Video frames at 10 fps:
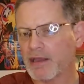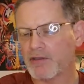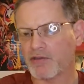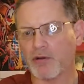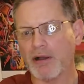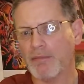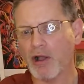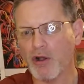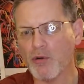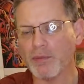So I'm
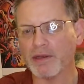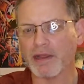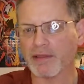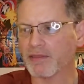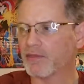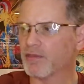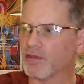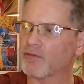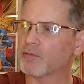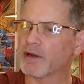hoping that
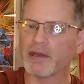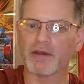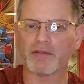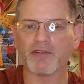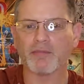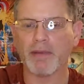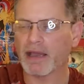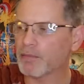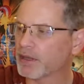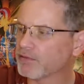this right here, this is
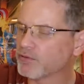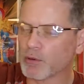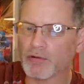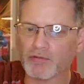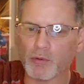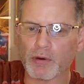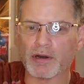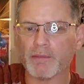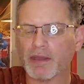Batman 404,